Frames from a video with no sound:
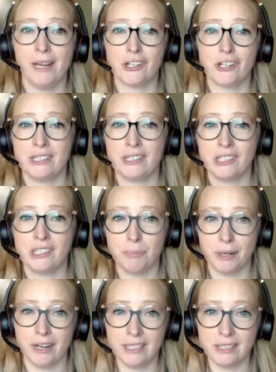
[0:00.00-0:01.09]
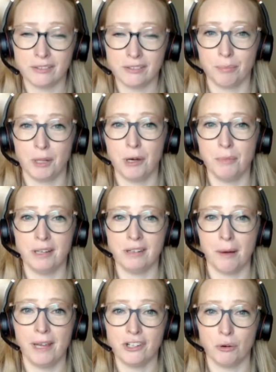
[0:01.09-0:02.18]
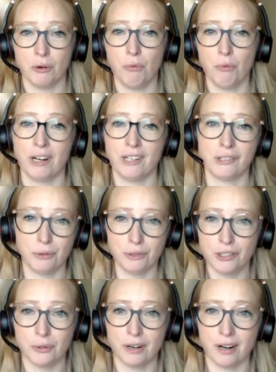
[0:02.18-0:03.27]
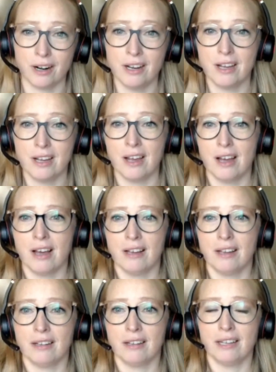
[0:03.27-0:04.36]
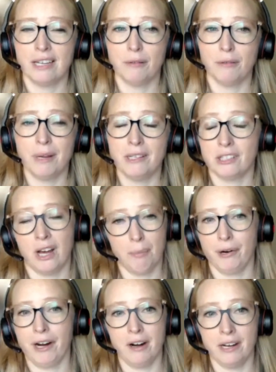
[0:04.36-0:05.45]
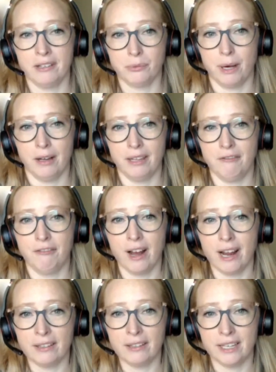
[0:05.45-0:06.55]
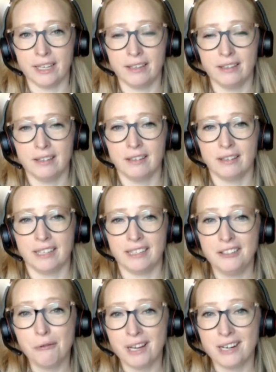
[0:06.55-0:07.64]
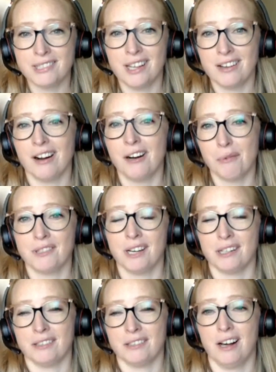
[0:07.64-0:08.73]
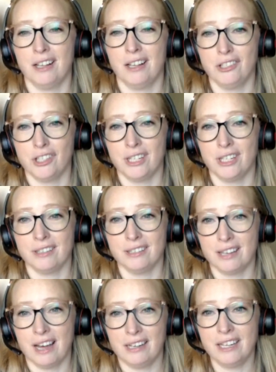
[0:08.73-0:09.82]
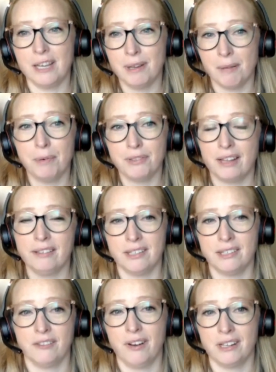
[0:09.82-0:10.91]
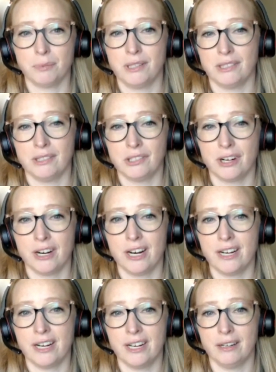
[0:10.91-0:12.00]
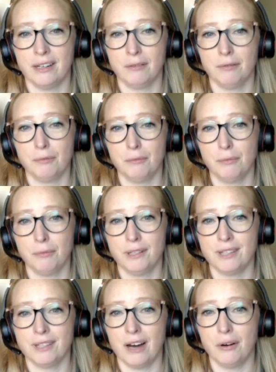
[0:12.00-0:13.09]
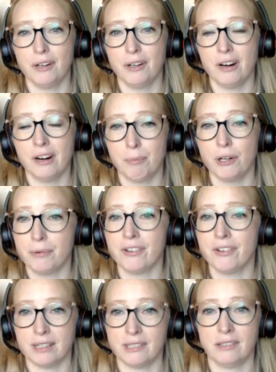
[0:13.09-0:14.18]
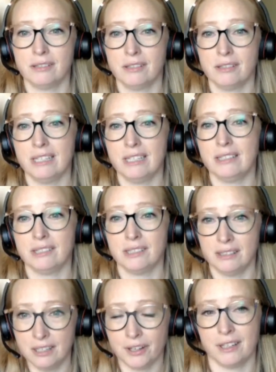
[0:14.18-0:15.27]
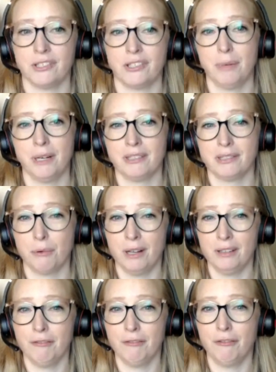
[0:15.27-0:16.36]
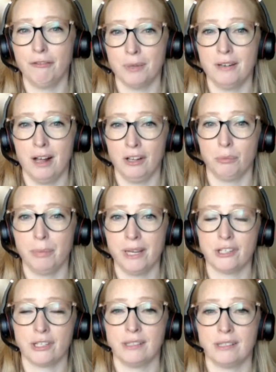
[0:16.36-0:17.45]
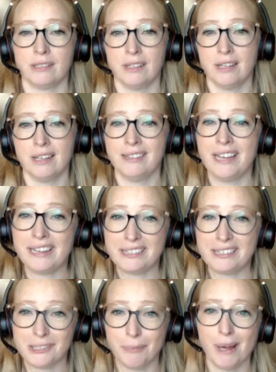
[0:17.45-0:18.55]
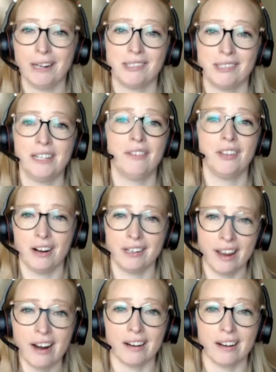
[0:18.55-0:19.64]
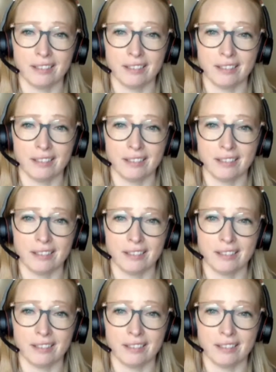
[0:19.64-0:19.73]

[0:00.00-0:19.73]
experience from the moment a patient walks through the door, it remains a top priority as well. And then finally, they need a way to stay current with technology and keeping up with that latest advancements in screening without incurring prohibitive costs is significant concern because the well-informed and knowledgeable patients, they expect state-of-the-art care.